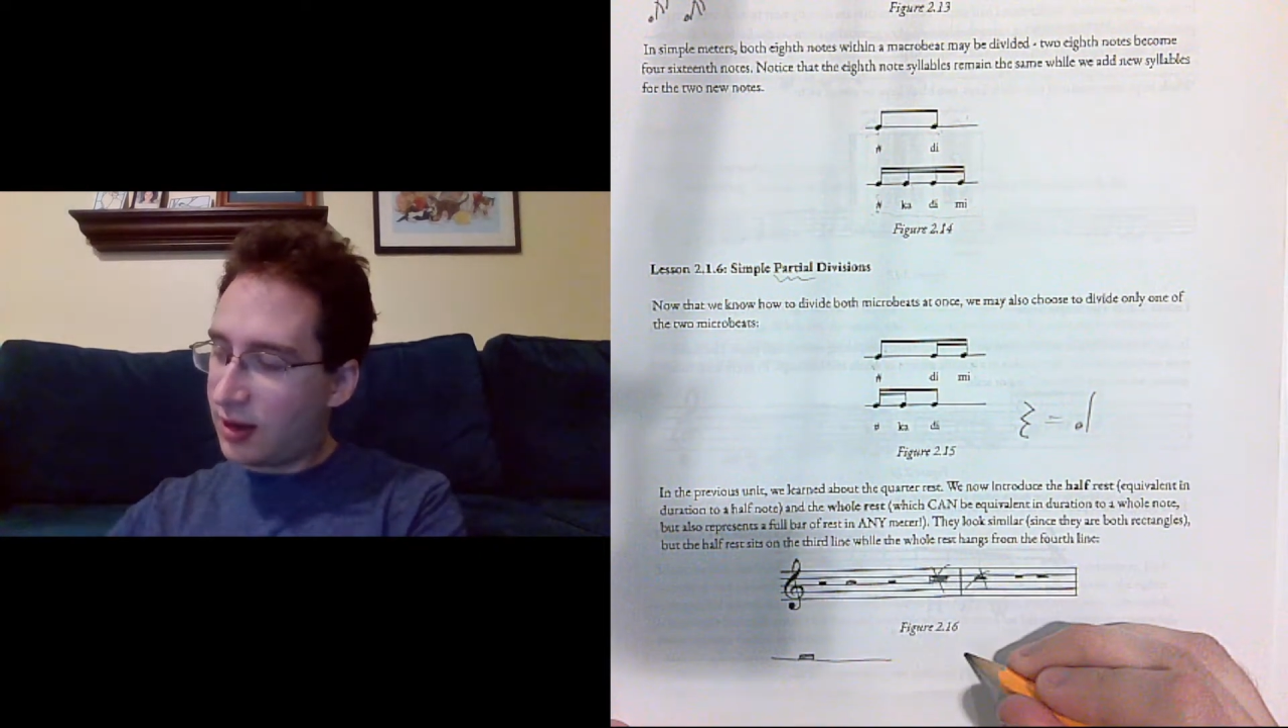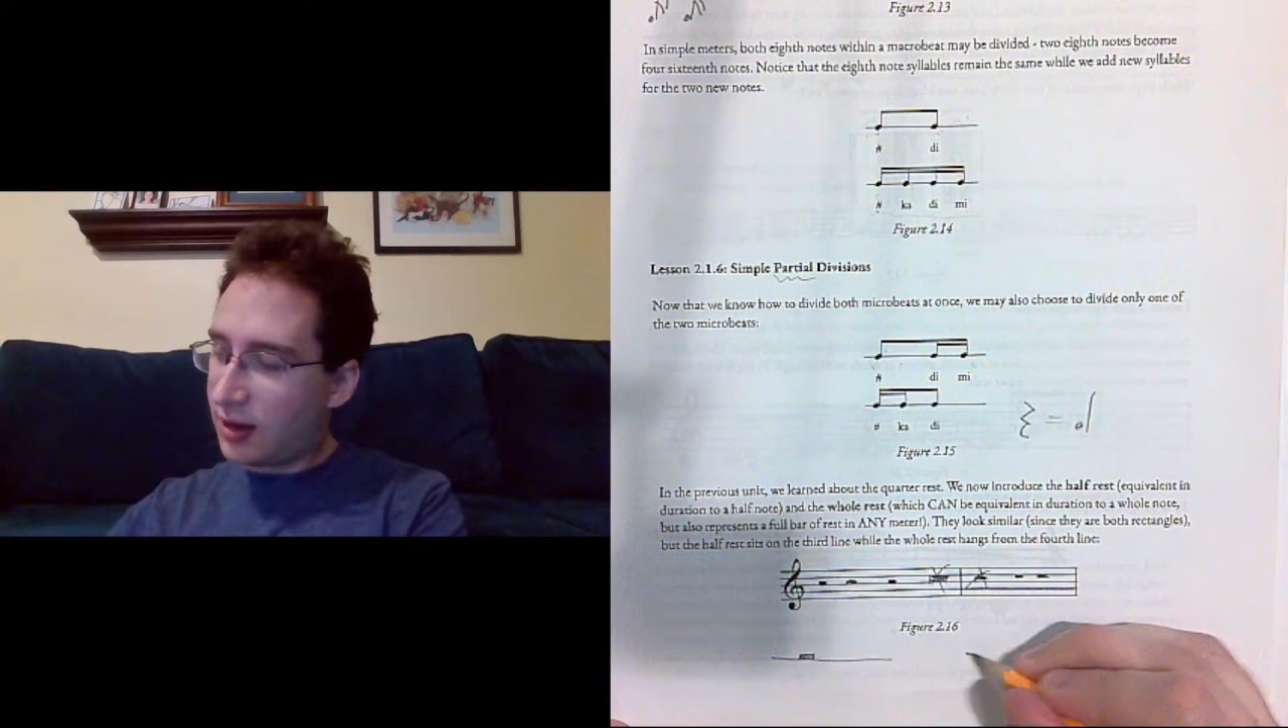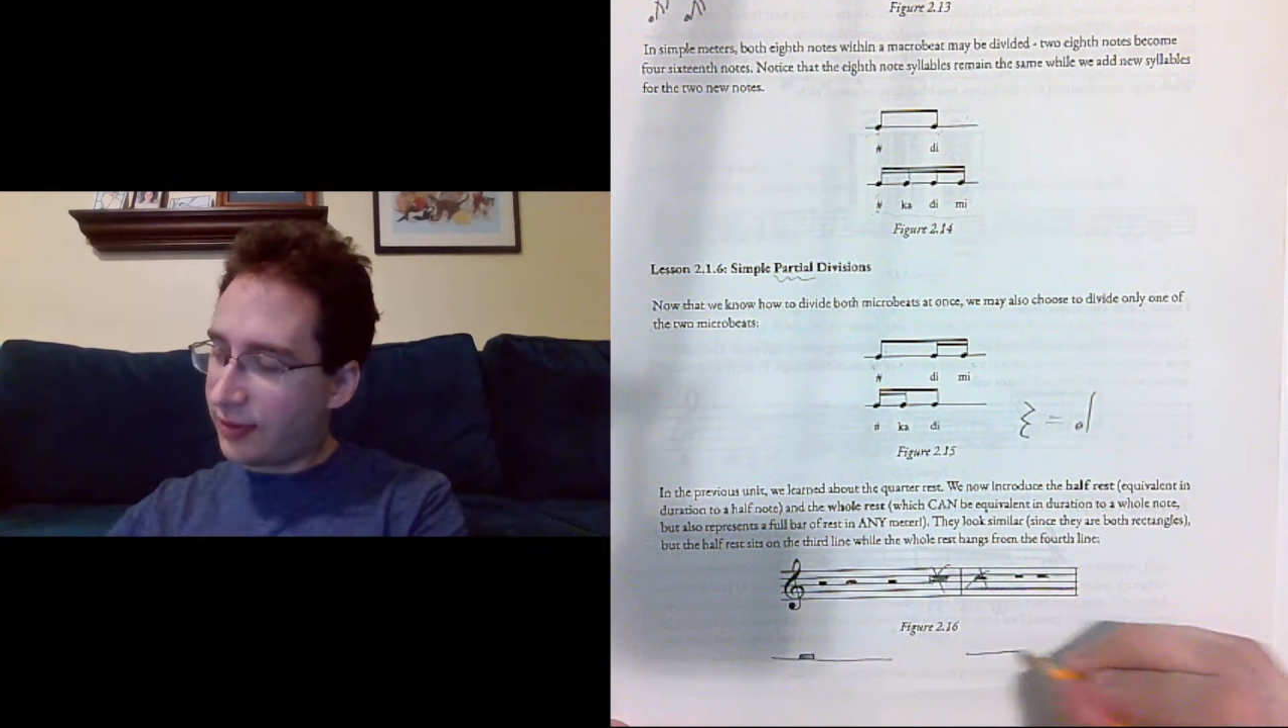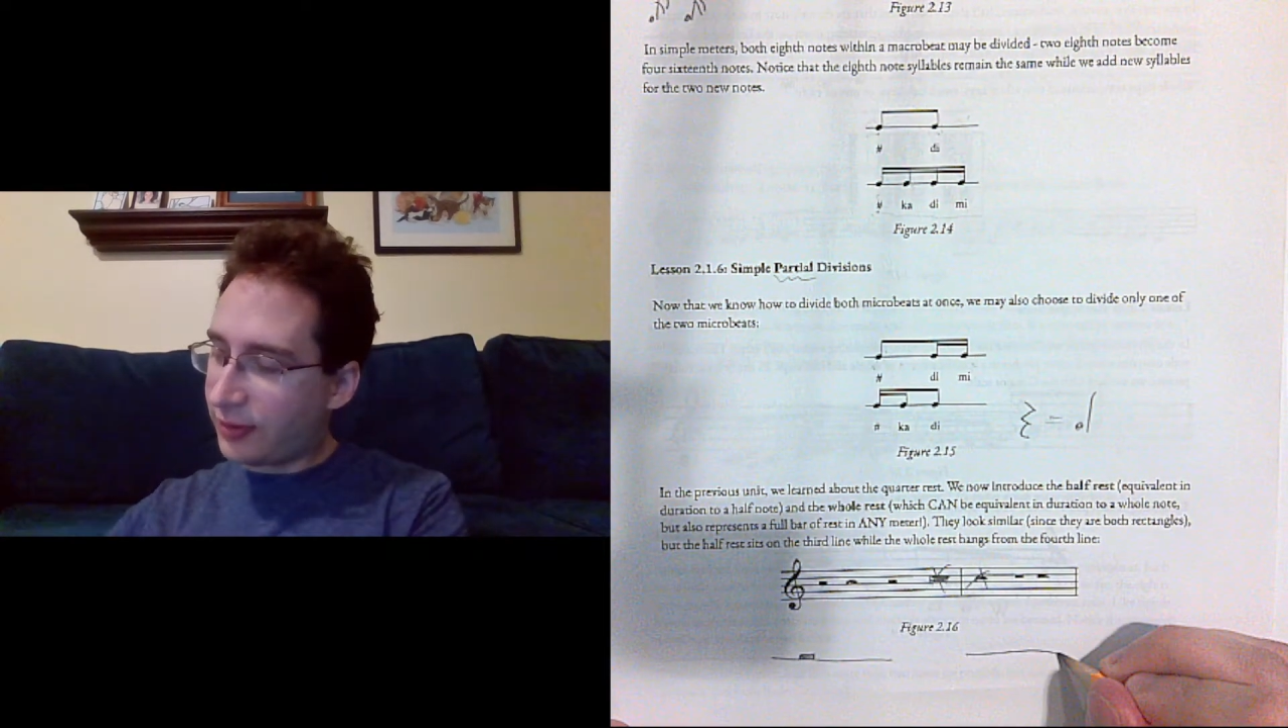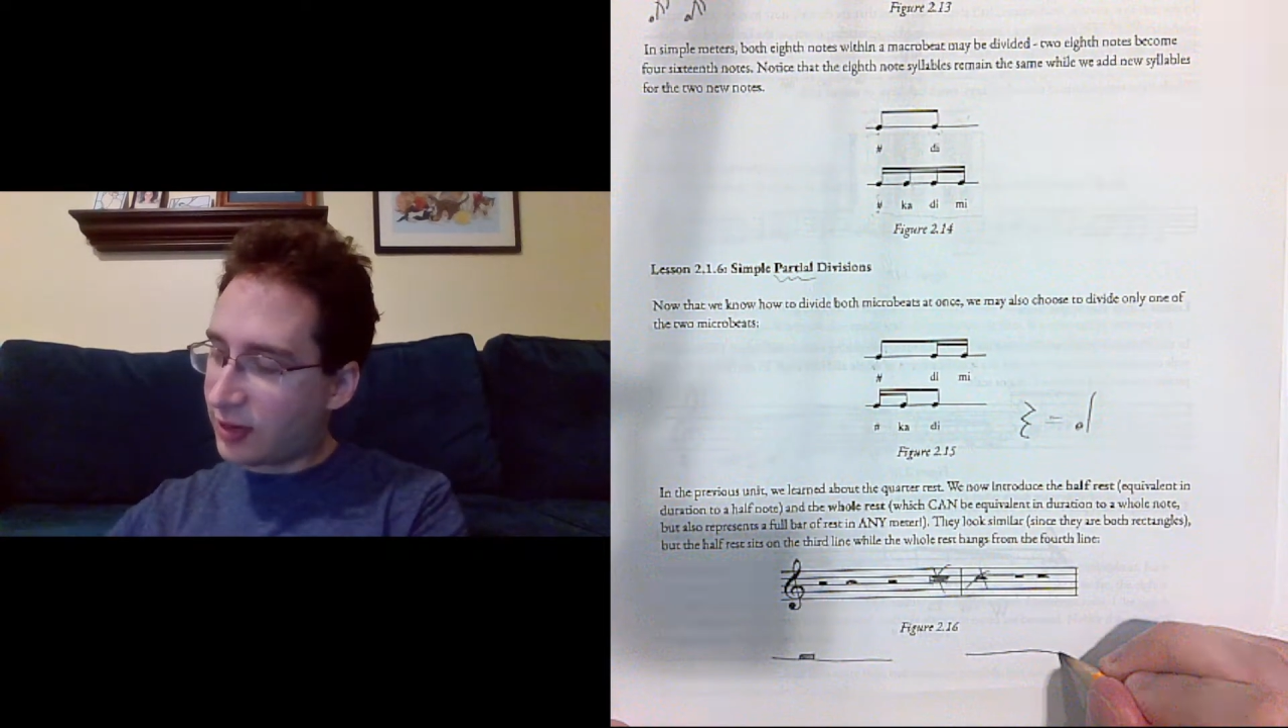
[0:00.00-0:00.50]

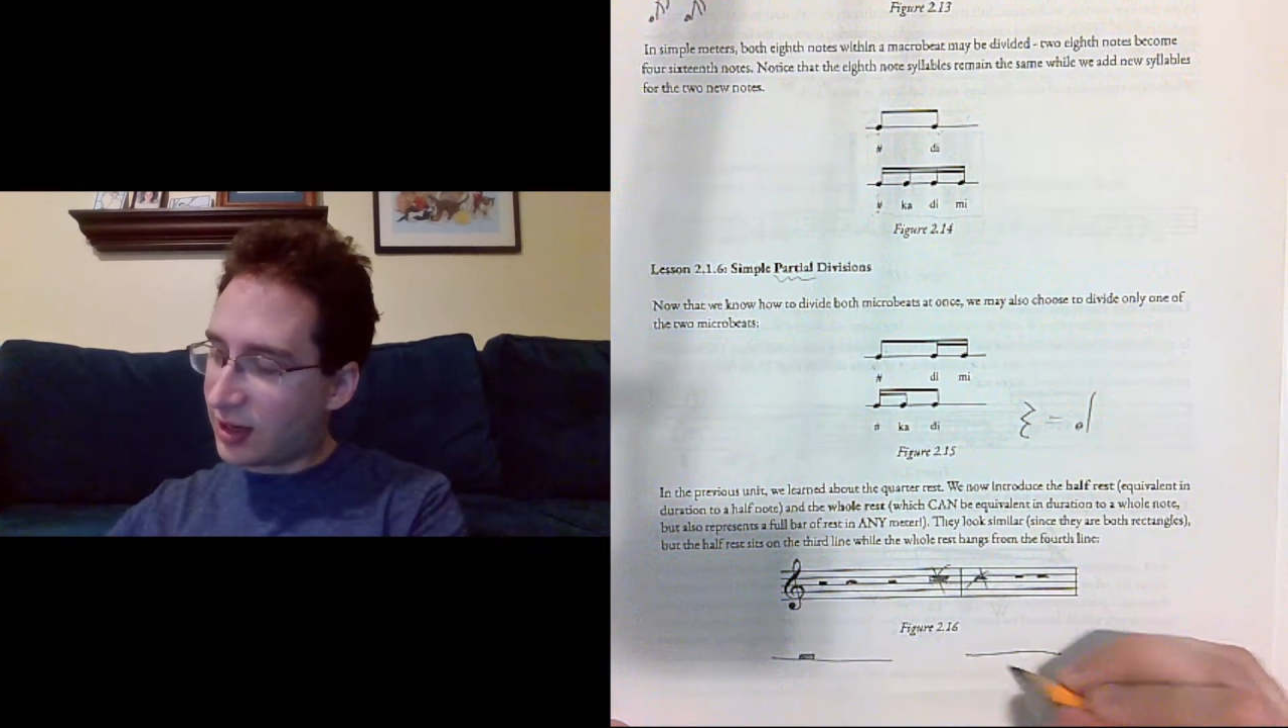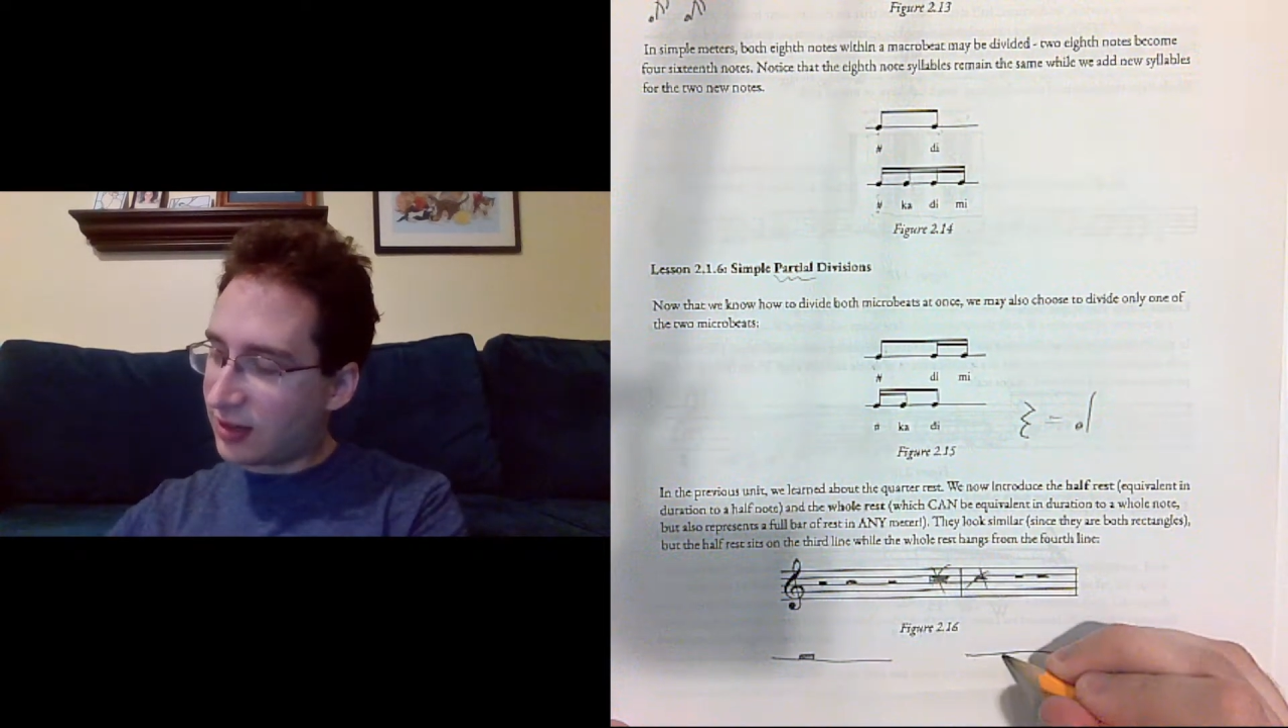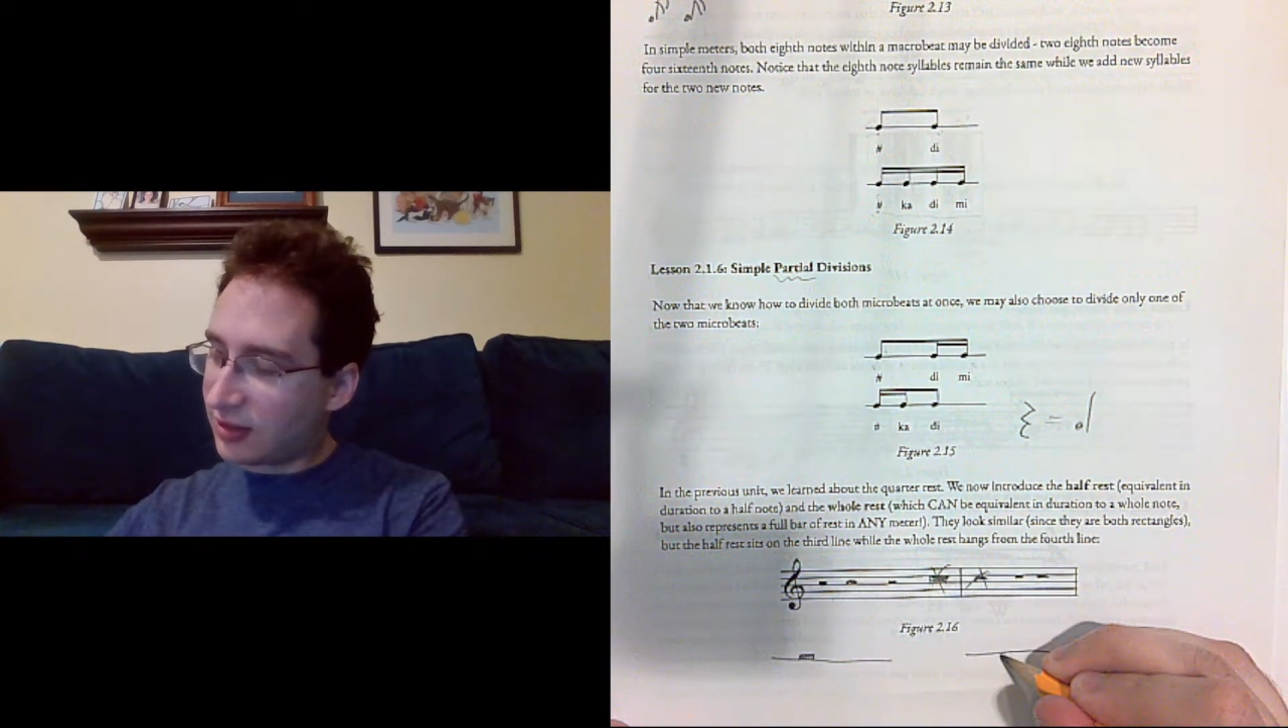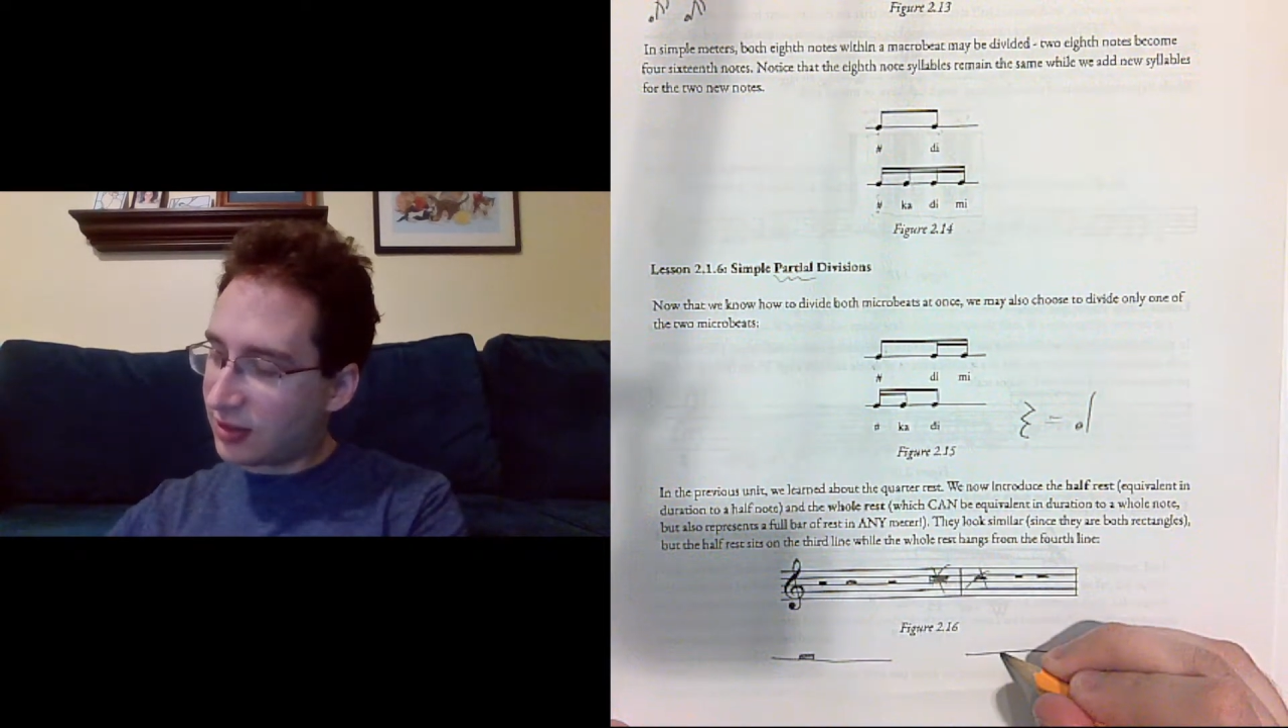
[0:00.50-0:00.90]
If you're writing this